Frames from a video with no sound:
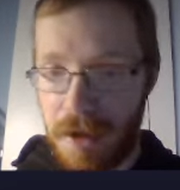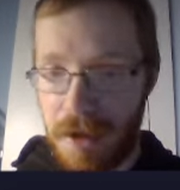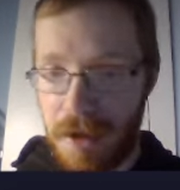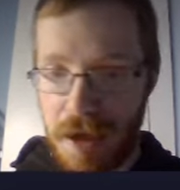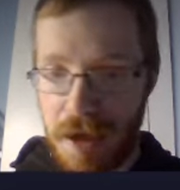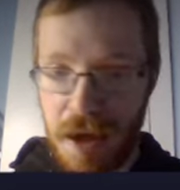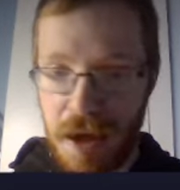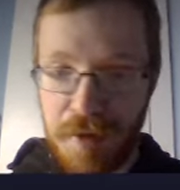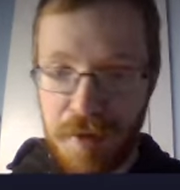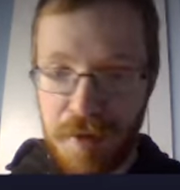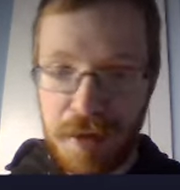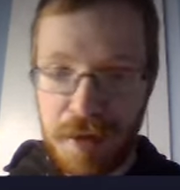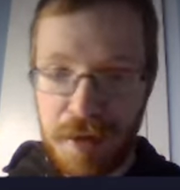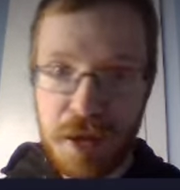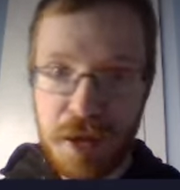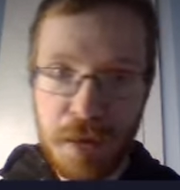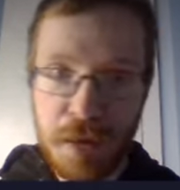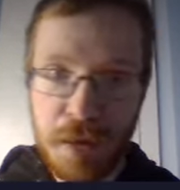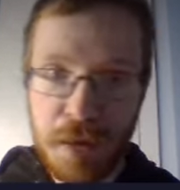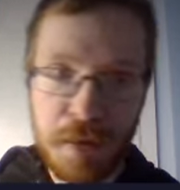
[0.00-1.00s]
stay
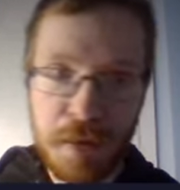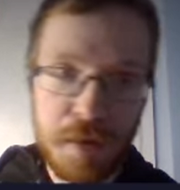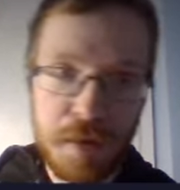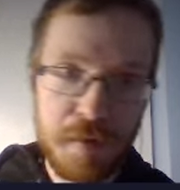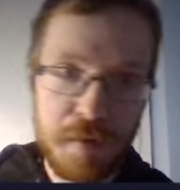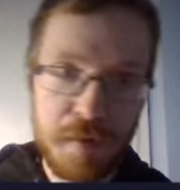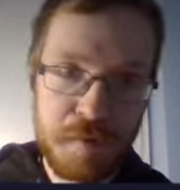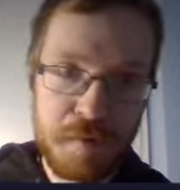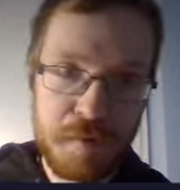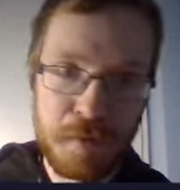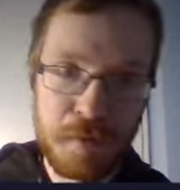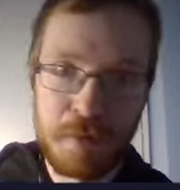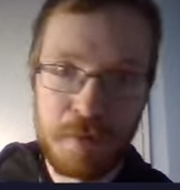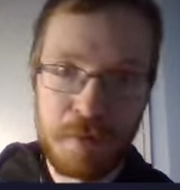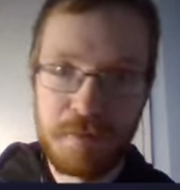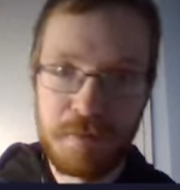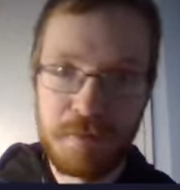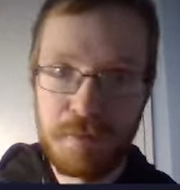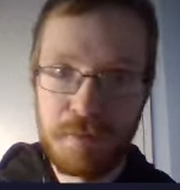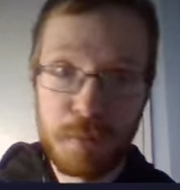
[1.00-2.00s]
tuned for
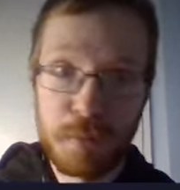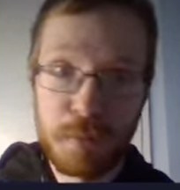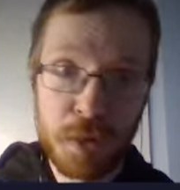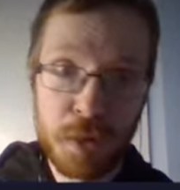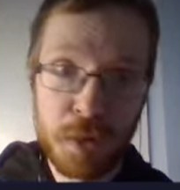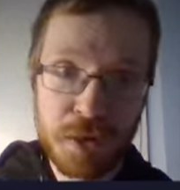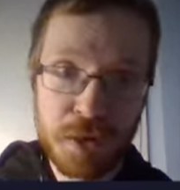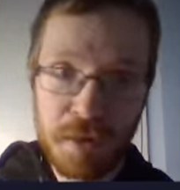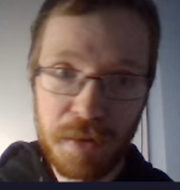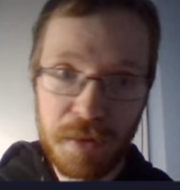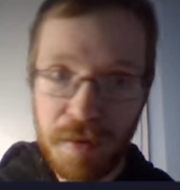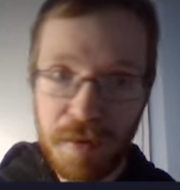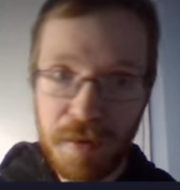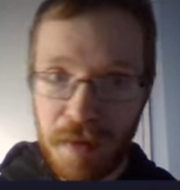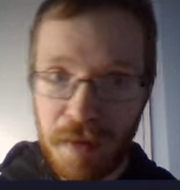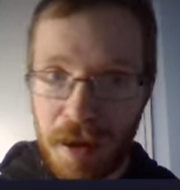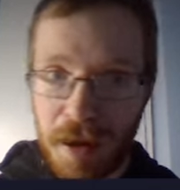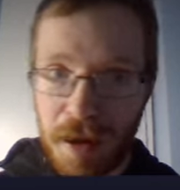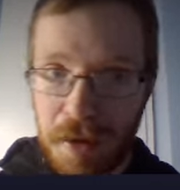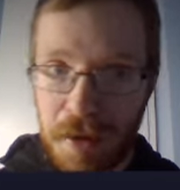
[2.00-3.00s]
more duels
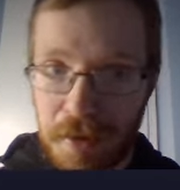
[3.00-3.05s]
and